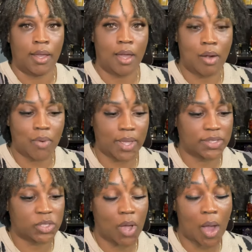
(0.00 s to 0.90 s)
All right,
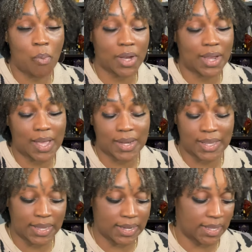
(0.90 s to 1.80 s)
so I want to kind
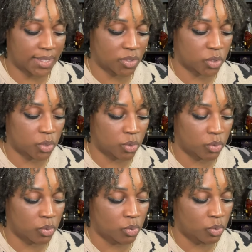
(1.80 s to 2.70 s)
of get
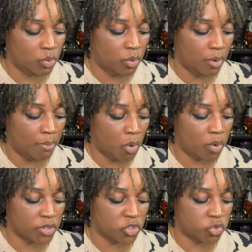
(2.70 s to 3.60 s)
into
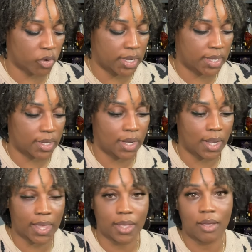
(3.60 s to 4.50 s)
more
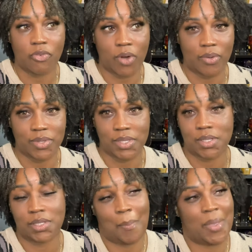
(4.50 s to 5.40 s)
drink-like fragrances.
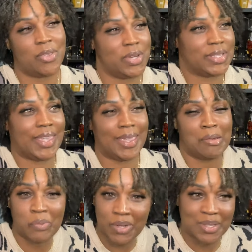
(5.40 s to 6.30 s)
Because, I mean, you just
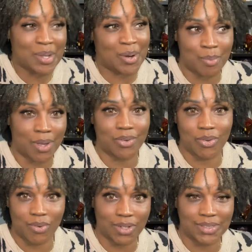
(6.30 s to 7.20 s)
can't really talk about New
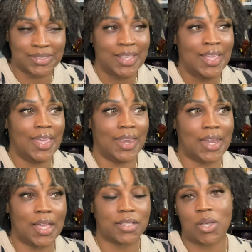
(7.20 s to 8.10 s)
Orleans and
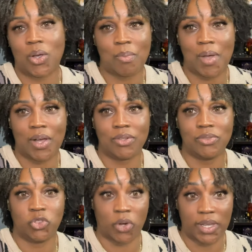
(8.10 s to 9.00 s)
not talk
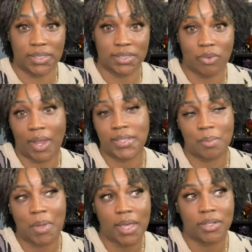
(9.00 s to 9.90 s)
about drinks, right?
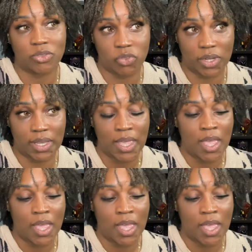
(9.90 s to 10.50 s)
Some kind of drink.